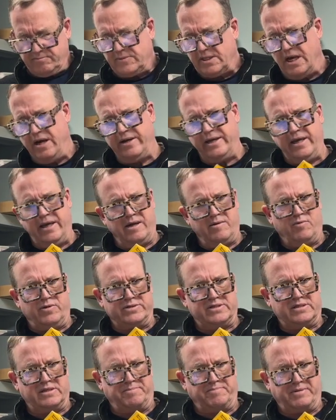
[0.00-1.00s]
Again,
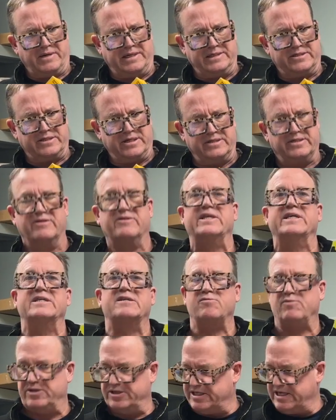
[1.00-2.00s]
what's the price?
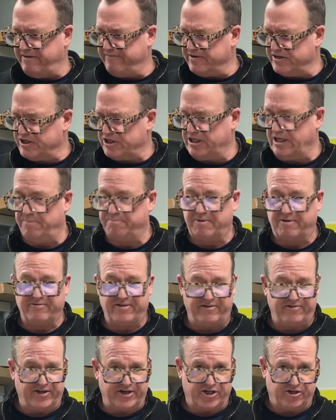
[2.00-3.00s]
This one's even cheaper
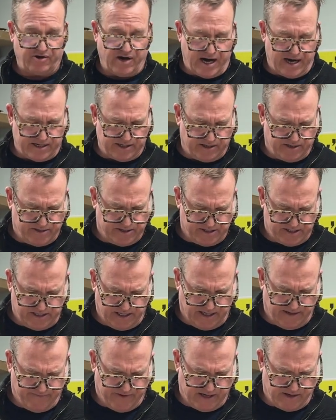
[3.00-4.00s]
than the tractor,
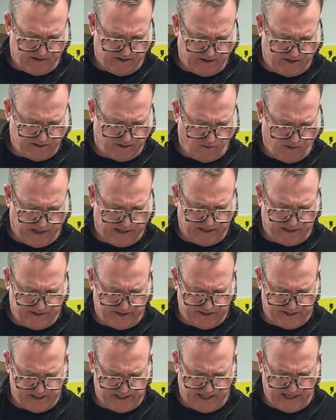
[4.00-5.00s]
Steve. I don't quite
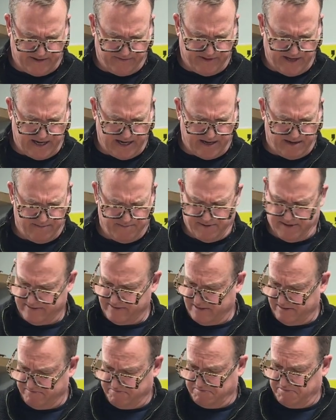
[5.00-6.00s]
understand that, but
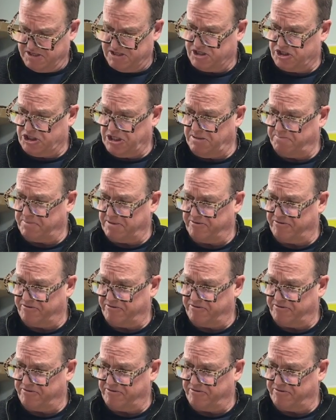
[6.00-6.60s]
it's cheaper.